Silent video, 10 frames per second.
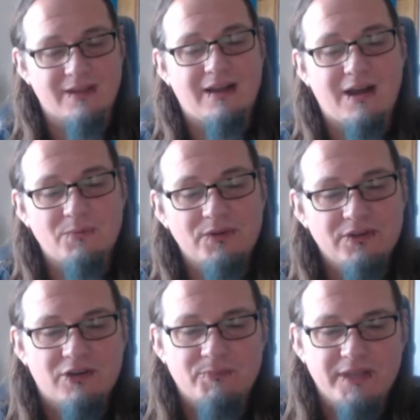I would
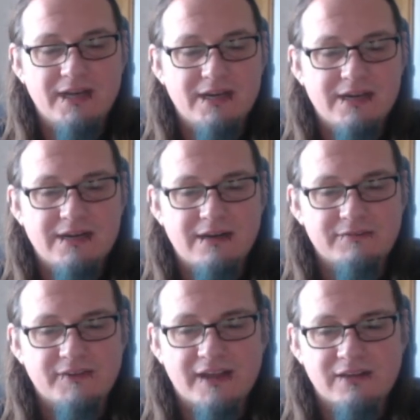not be a
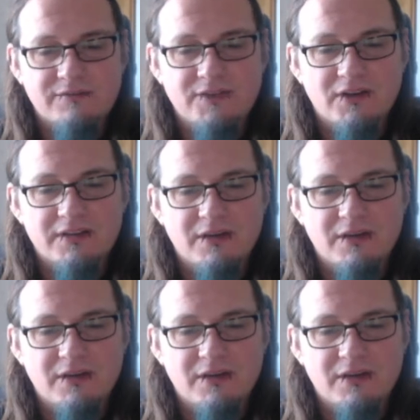fan of the idea.